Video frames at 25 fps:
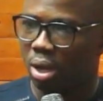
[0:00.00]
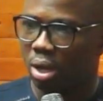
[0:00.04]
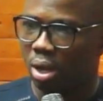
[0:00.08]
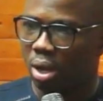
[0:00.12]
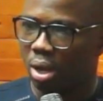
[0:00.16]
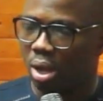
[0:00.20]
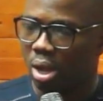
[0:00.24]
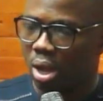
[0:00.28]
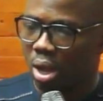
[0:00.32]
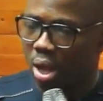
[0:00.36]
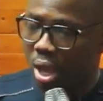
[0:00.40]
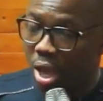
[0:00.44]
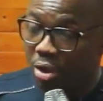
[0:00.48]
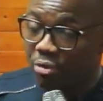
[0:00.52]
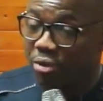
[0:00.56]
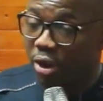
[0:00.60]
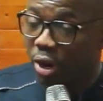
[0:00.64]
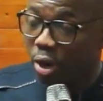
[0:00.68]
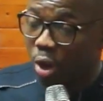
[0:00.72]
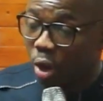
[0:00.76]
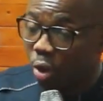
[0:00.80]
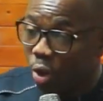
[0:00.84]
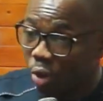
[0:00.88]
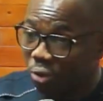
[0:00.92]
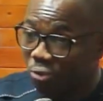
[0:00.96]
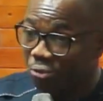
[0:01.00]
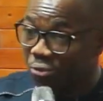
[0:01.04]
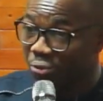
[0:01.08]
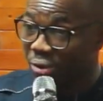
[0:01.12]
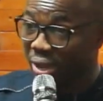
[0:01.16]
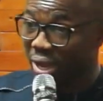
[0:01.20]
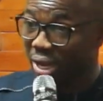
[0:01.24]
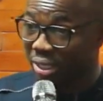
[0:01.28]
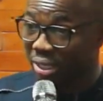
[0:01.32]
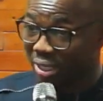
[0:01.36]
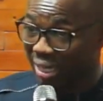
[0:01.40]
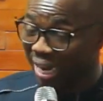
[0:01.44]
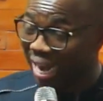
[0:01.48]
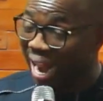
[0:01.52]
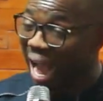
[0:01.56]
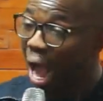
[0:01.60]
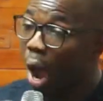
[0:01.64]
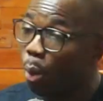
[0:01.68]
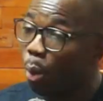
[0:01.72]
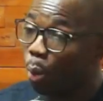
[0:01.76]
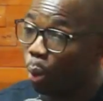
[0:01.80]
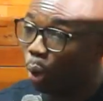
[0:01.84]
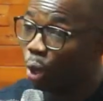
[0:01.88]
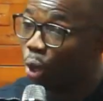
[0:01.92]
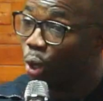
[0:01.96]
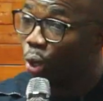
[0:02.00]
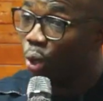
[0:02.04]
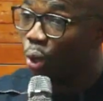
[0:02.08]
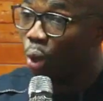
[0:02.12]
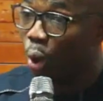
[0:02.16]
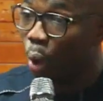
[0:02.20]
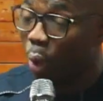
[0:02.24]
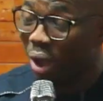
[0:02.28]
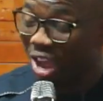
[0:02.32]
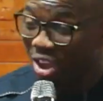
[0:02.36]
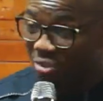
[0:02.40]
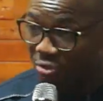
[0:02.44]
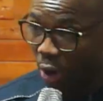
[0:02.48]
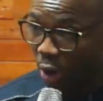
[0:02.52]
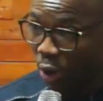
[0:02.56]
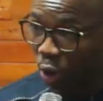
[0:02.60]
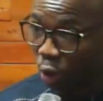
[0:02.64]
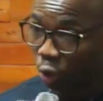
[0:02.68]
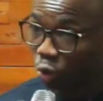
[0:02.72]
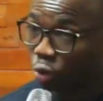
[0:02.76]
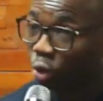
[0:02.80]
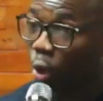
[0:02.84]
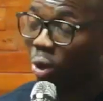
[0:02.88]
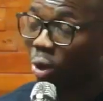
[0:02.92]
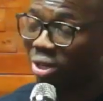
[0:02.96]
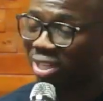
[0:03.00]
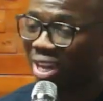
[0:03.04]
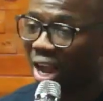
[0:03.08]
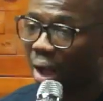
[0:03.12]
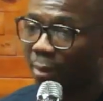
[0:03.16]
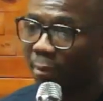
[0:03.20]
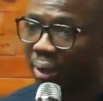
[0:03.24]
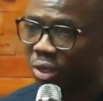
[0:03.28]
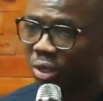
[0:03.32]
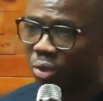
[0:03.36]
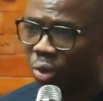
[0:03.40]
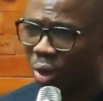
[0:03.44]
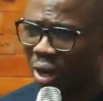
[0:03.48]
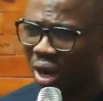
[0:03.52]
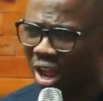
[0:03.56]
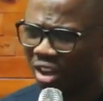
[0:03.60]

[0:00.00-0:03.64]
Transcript: If you're not convinced, and how will you know if you're not taught how much God loves?